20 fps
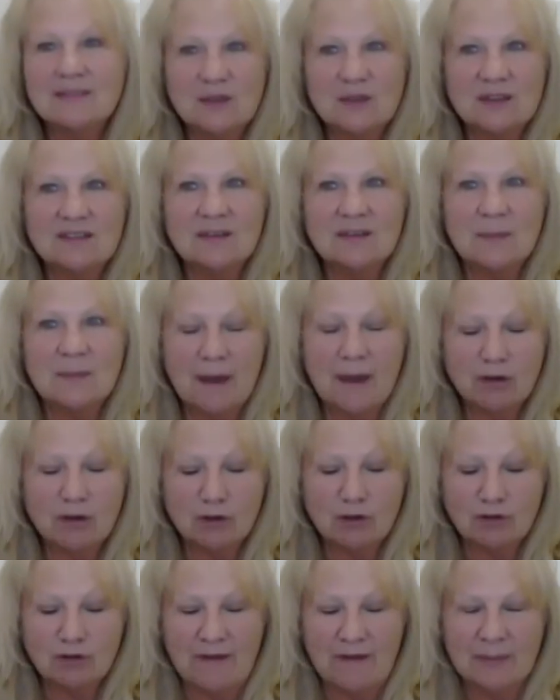you this about
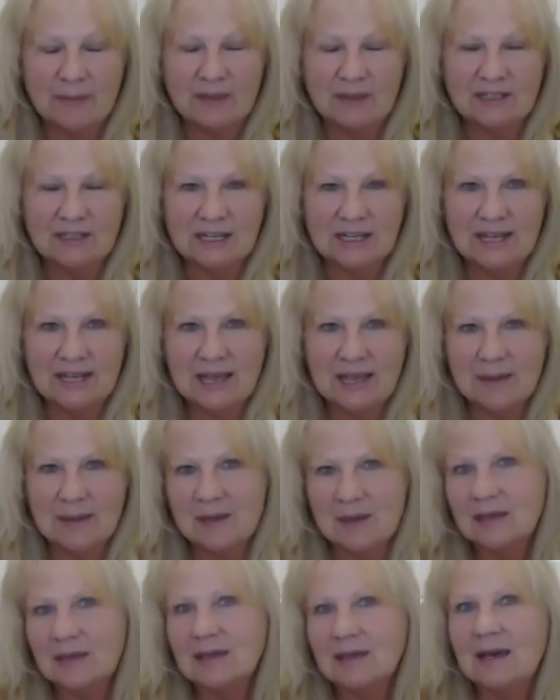your family
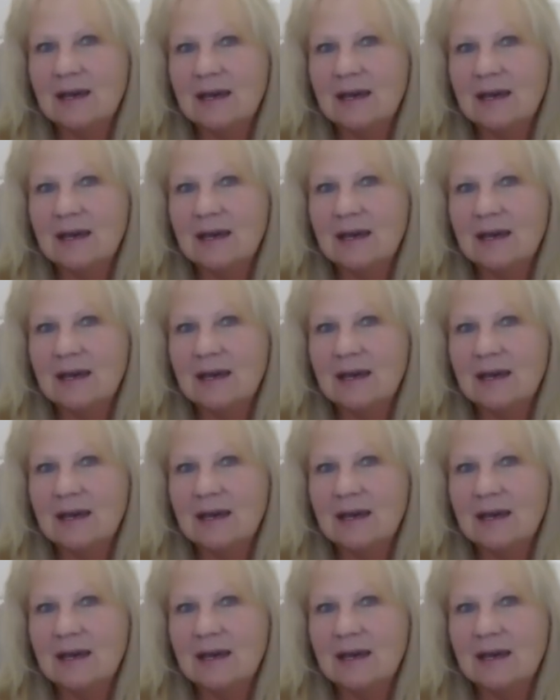dynamic,